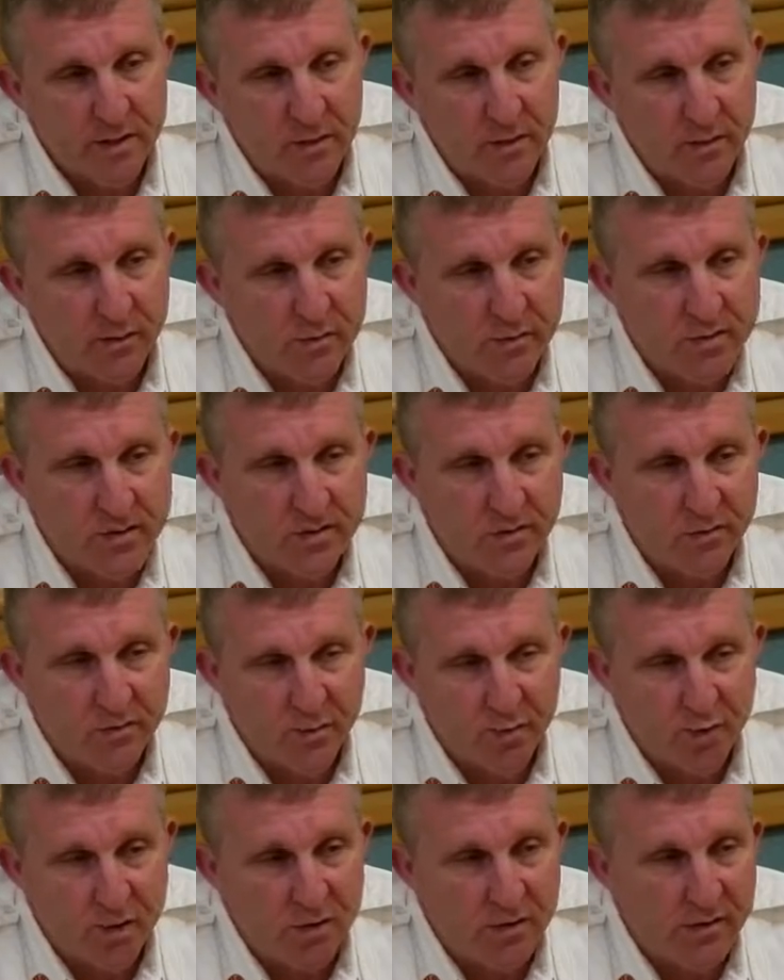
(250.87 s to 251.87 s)
it. It was still
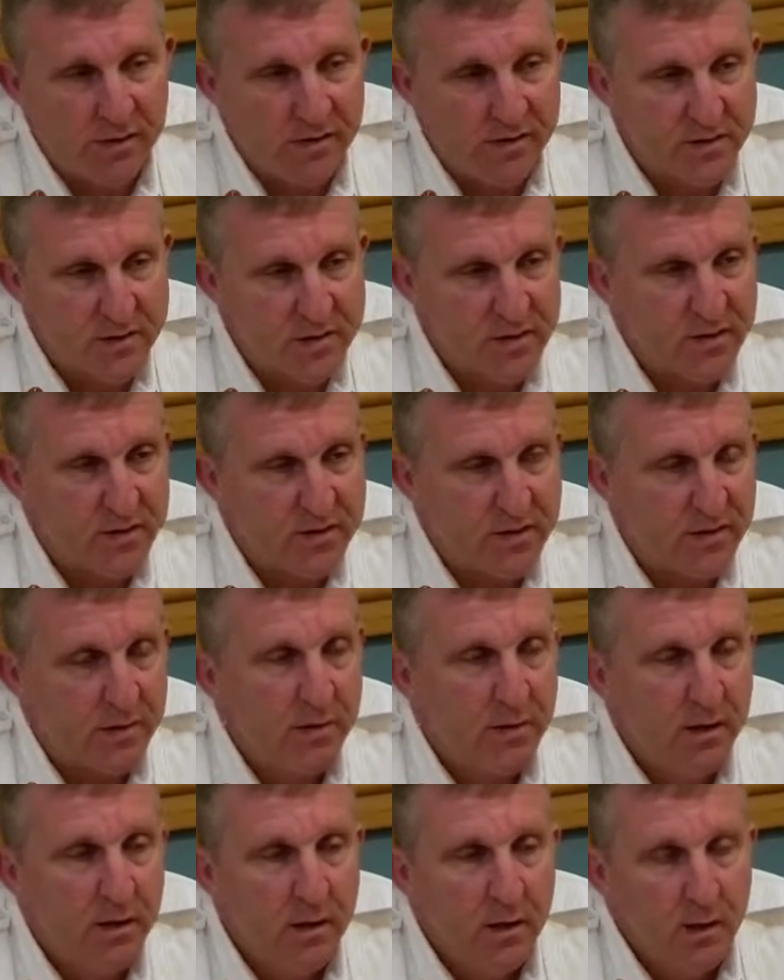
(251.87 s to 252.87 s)
too early in the
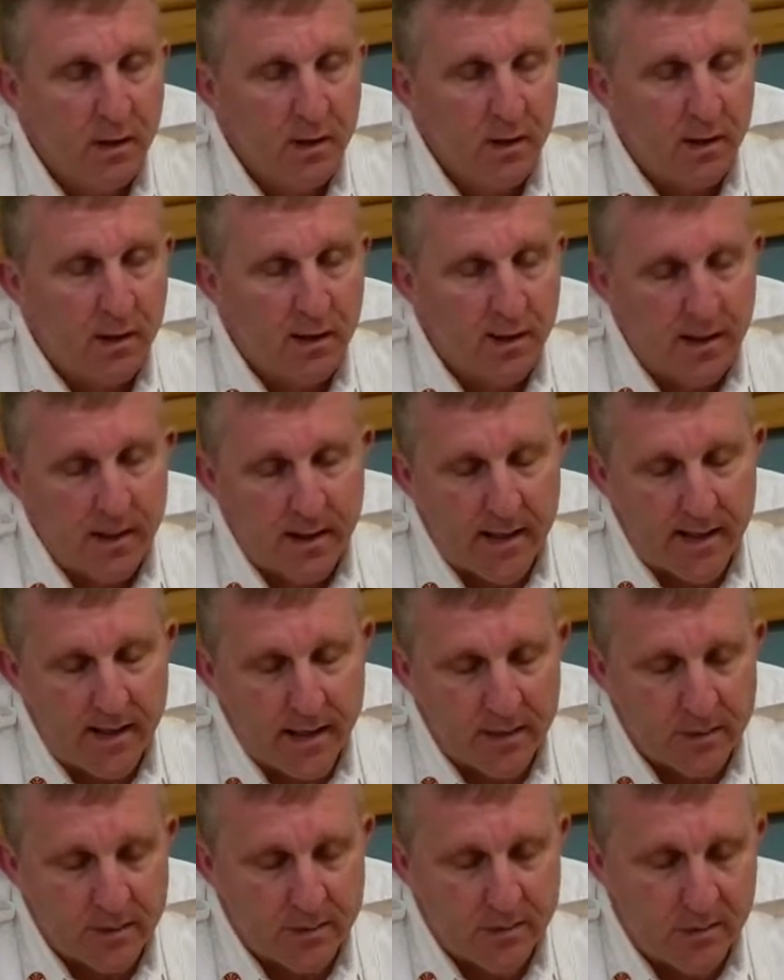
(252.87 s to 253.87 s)
season. I
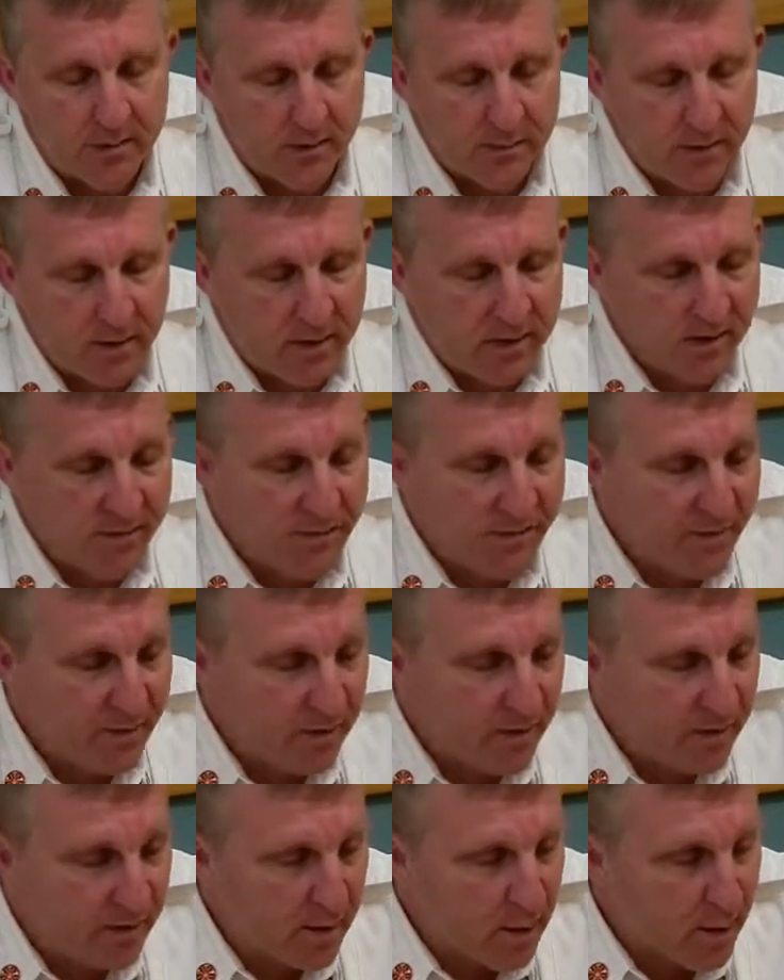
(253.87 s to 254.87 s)
actually
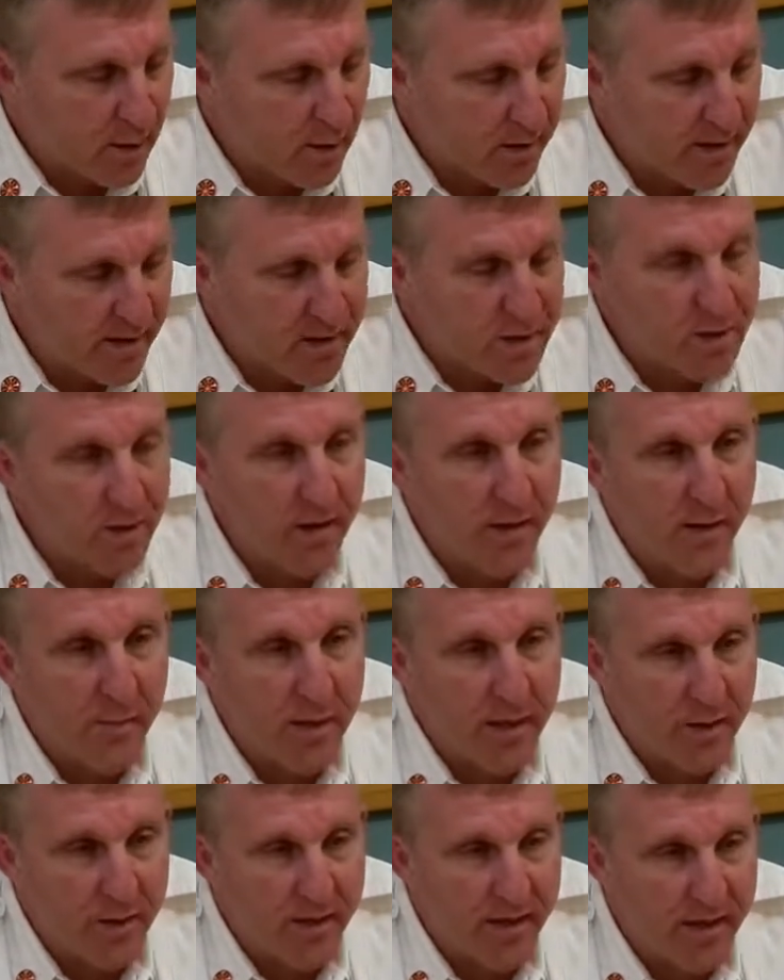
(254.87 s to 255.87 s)
fielded a call yesterday
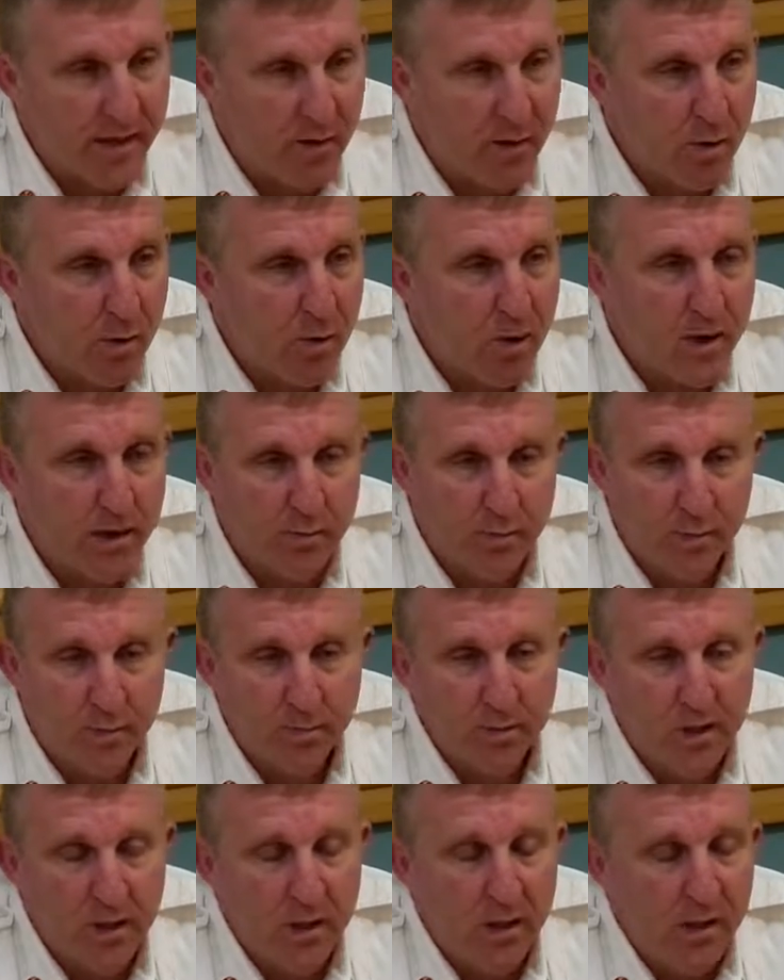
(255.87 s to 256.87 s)
about Dara wanting,
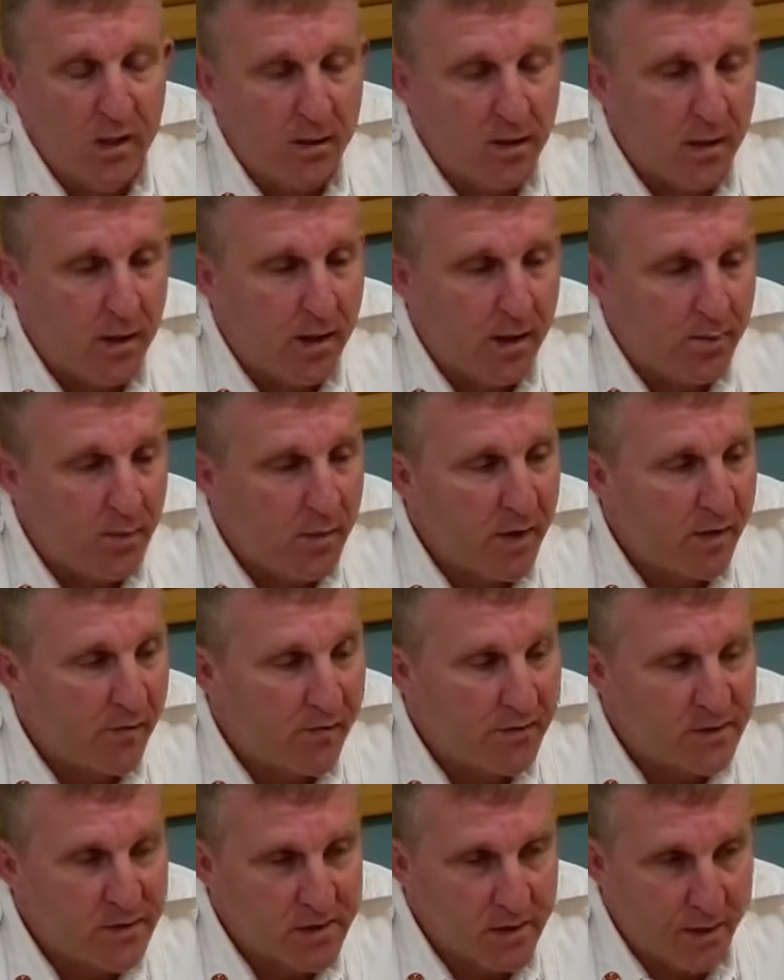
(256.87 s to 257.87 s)

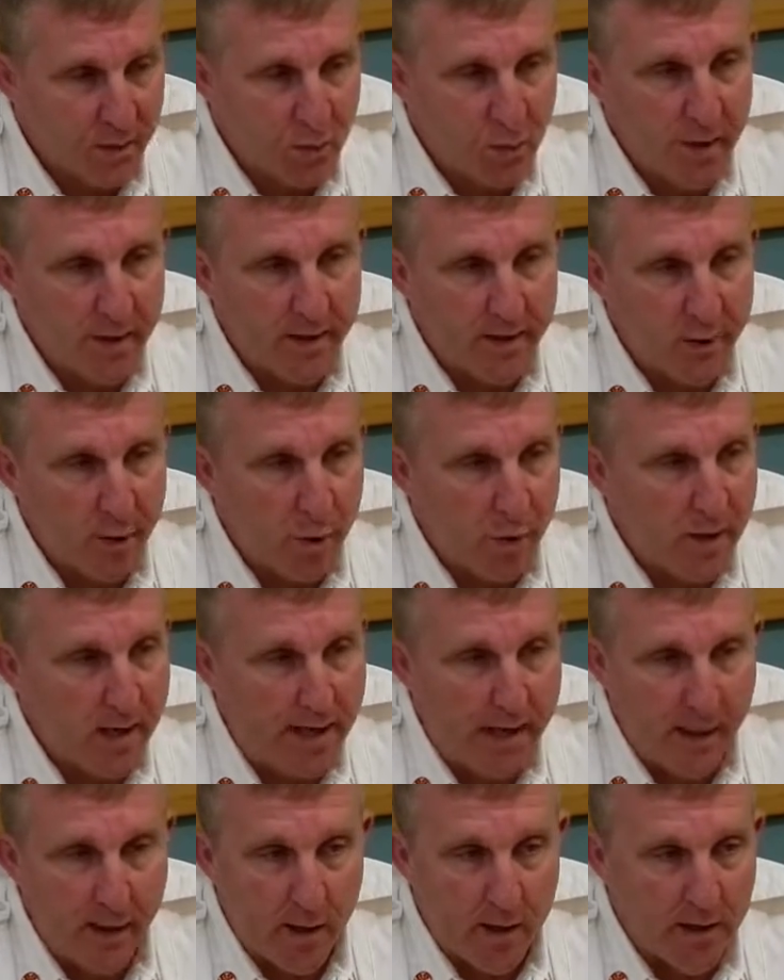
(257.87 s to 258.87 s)
mother and son wanting to go
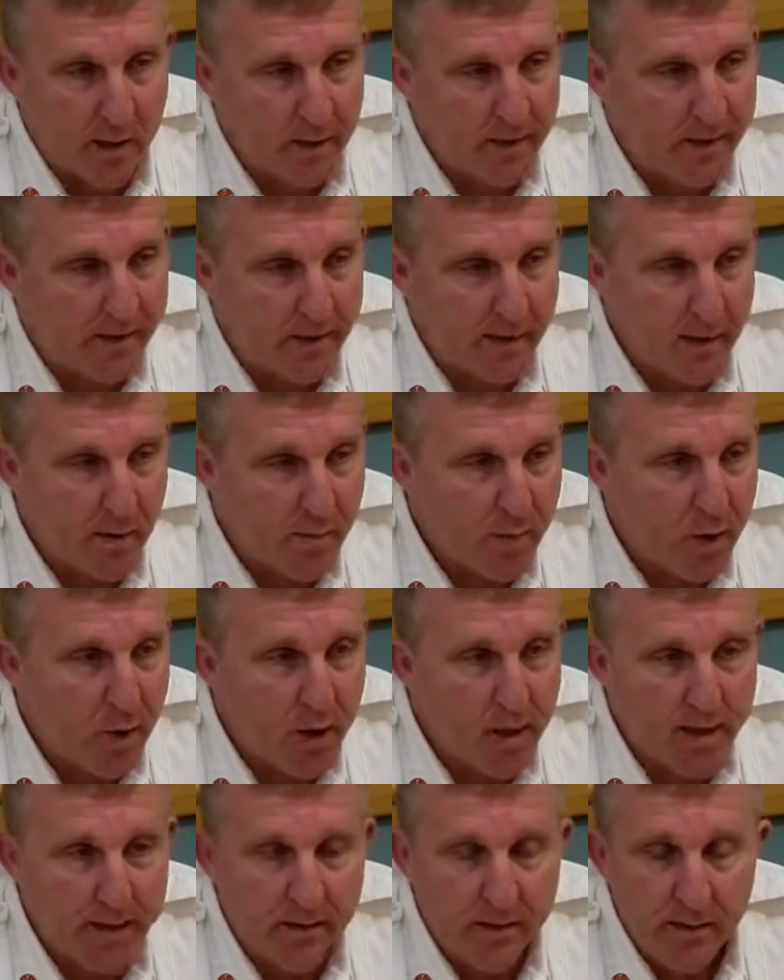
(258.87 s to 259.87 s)
kayak on Dara
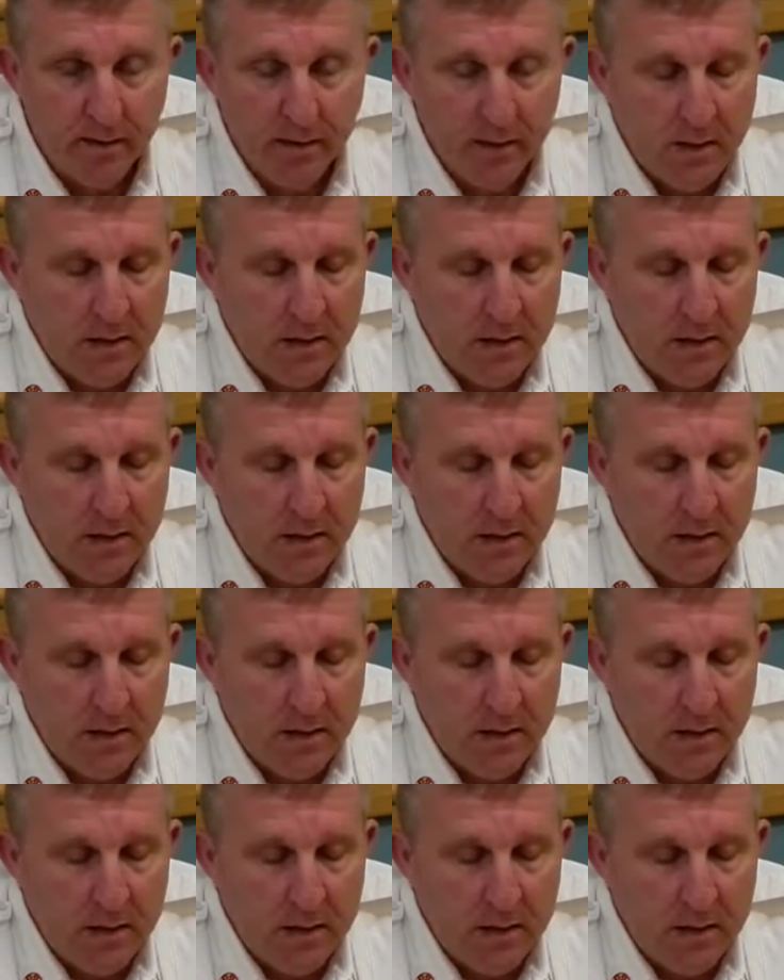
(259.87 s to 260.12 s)
Pond.